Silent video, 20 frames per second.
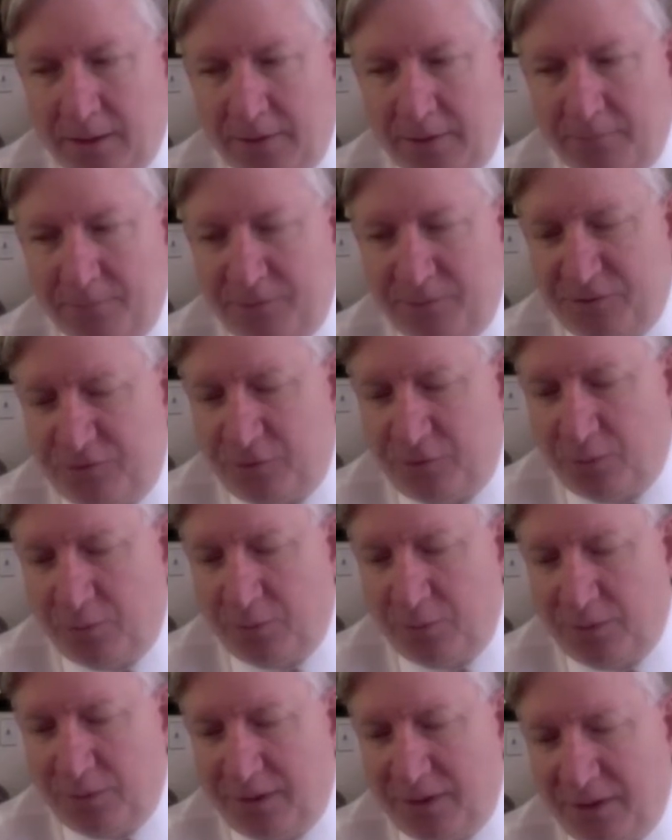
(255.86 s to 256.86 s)

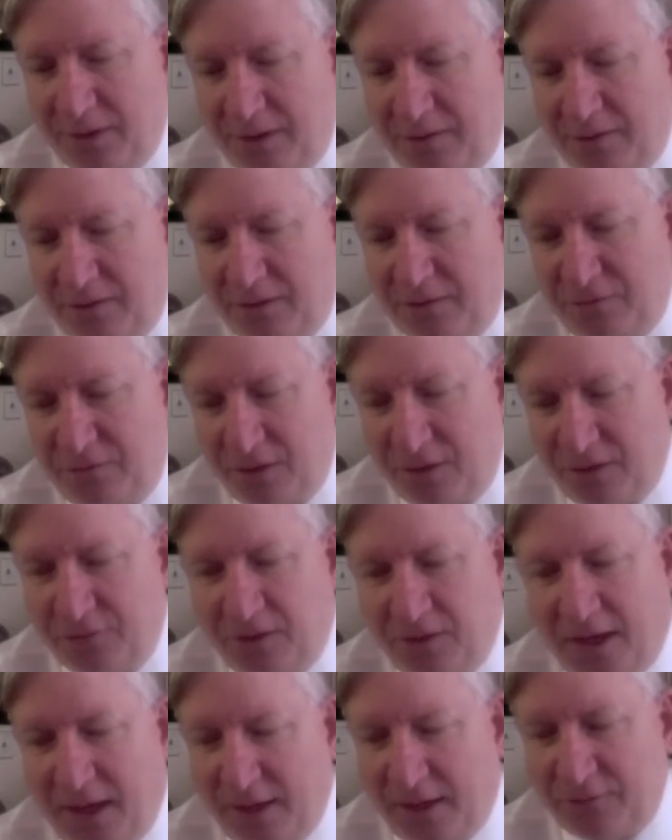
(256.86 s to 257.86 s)
So the judge
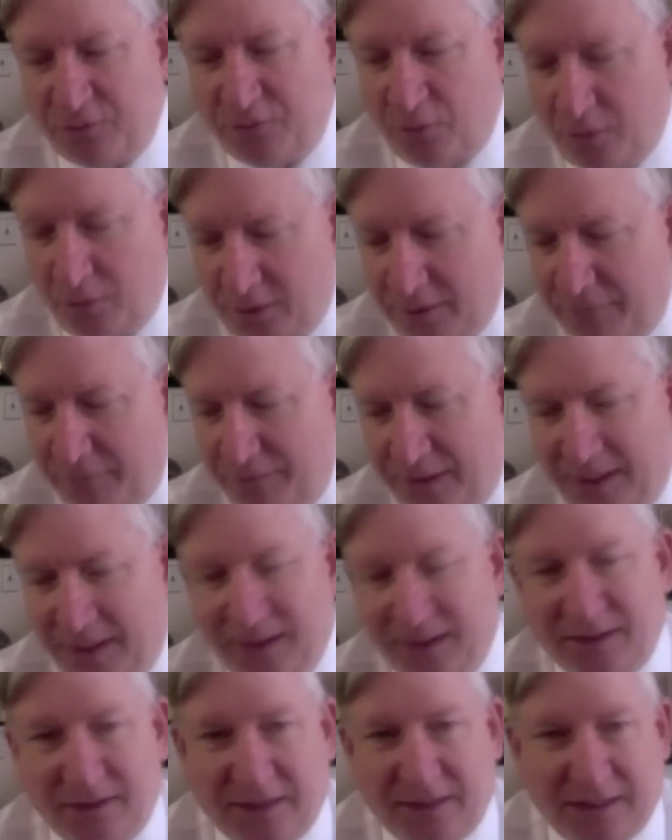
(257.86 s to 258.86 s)
has all of
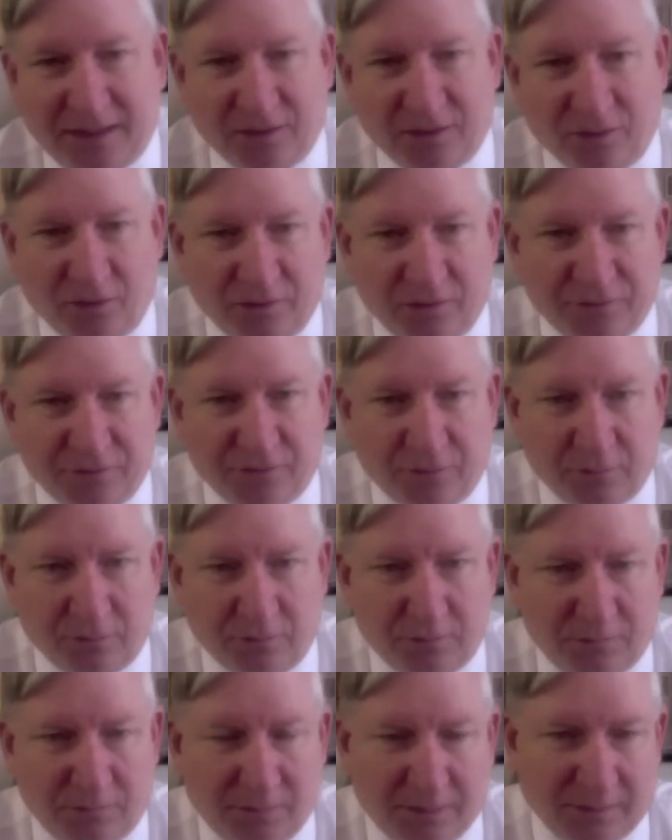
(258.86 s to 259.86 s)
that, and he can also
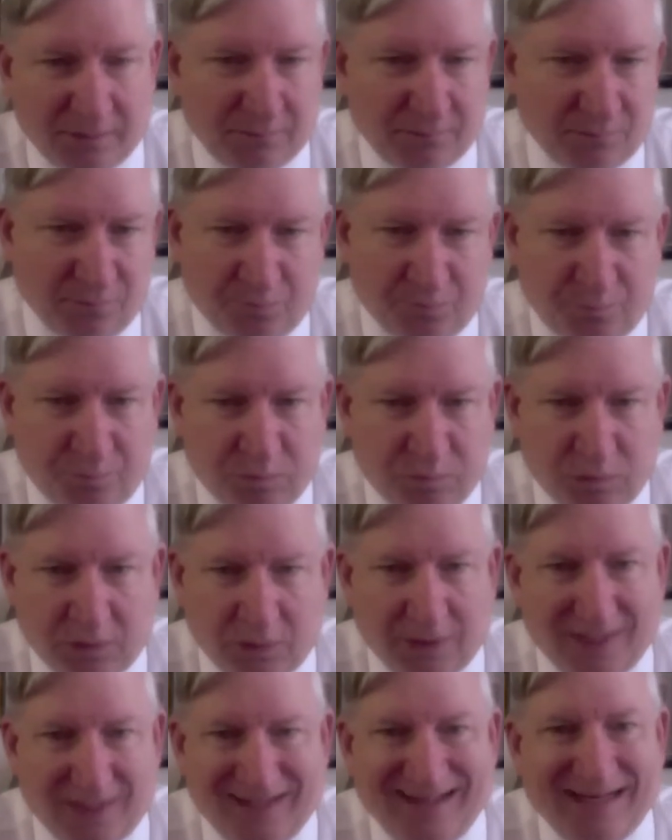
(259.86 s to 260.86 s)
put
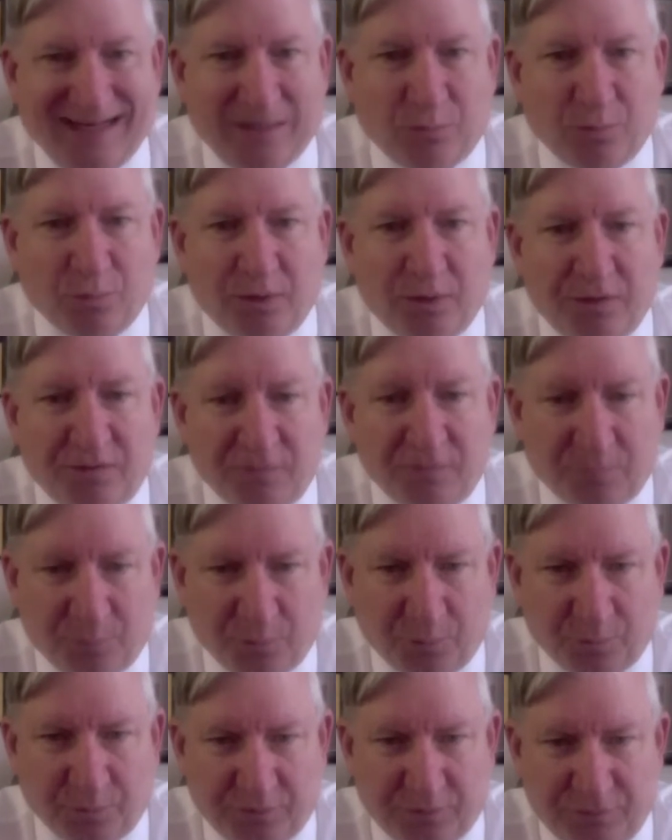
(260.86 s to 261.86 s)
on any
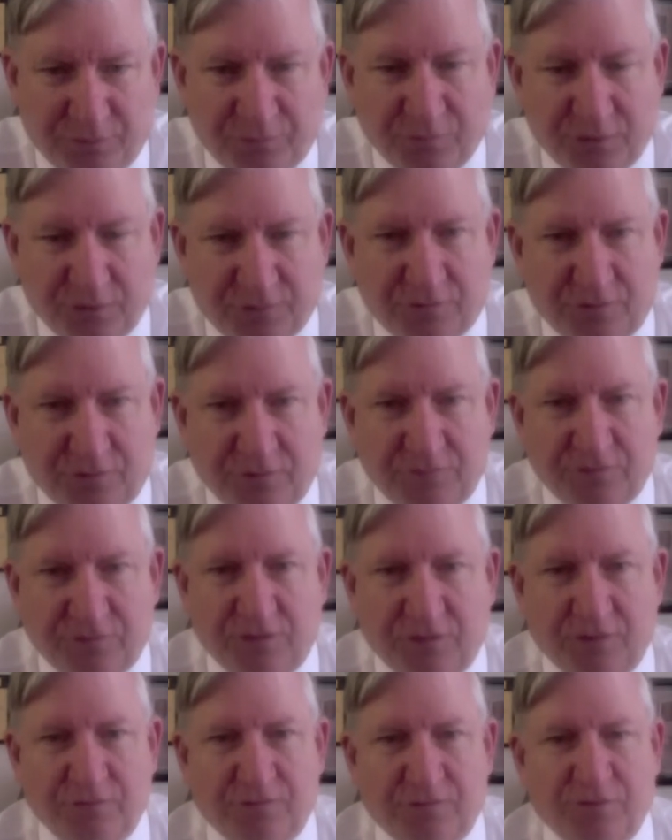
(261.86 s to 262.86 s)
reasonable restrictions
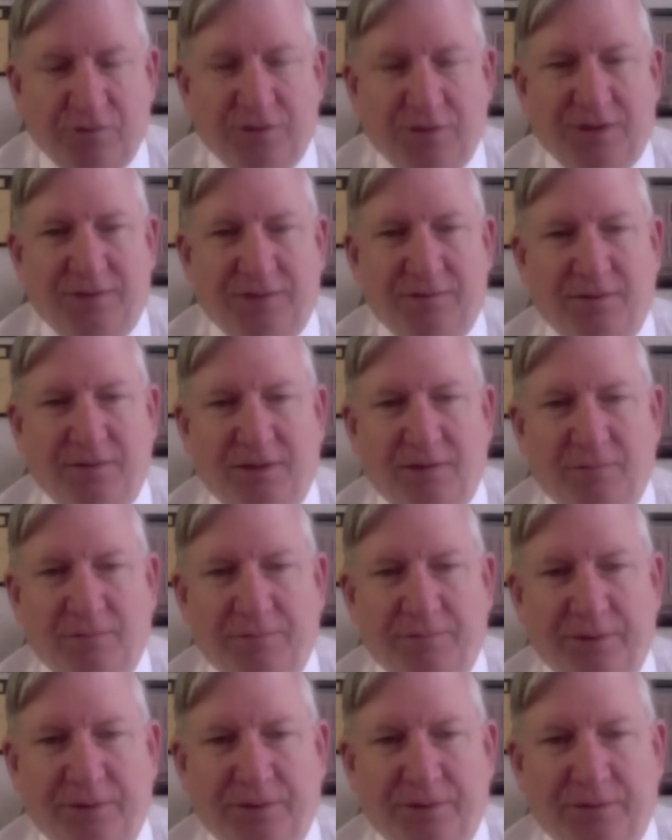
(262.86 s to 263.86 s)
concerning the
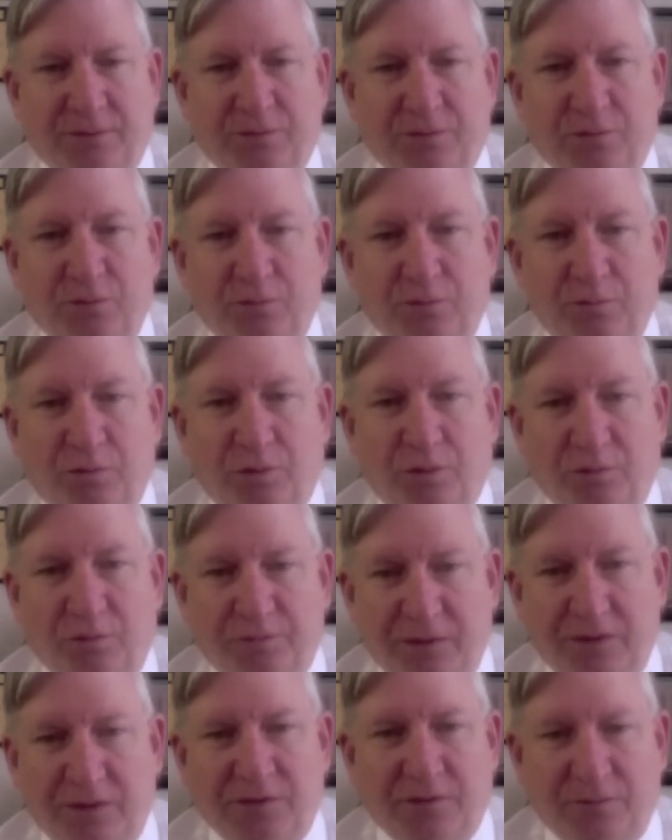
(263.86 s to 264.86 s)
offender who goes
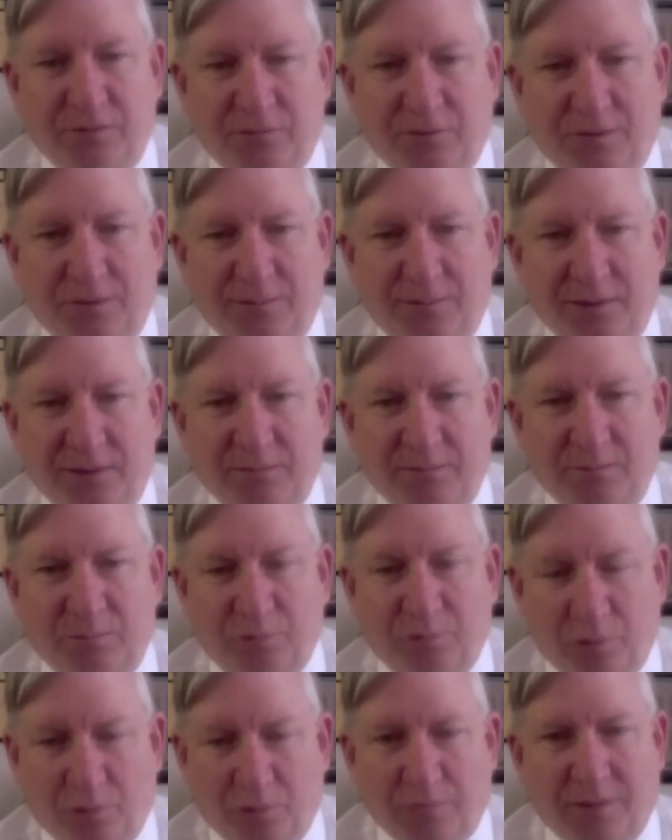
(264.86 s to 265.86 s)
into a treatment
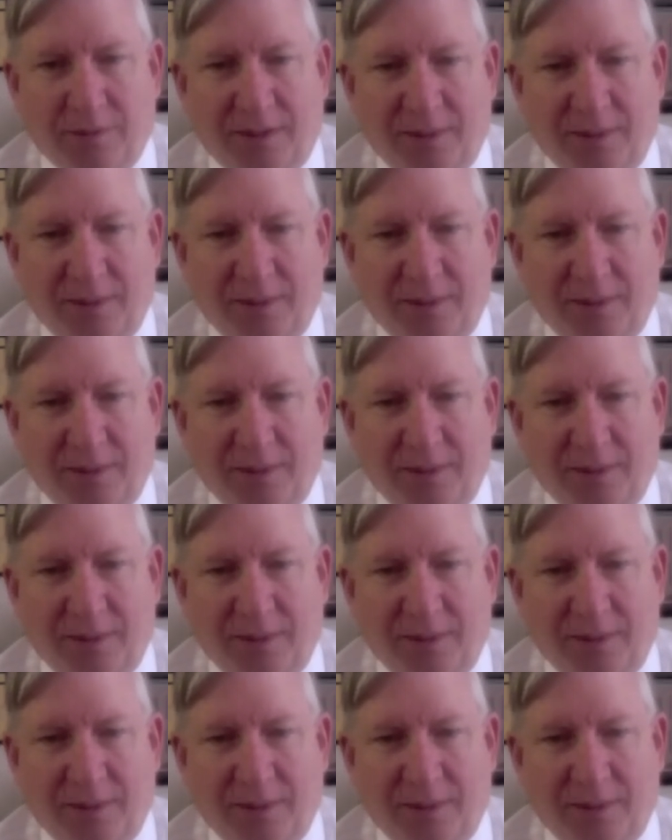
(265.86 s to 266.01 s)
program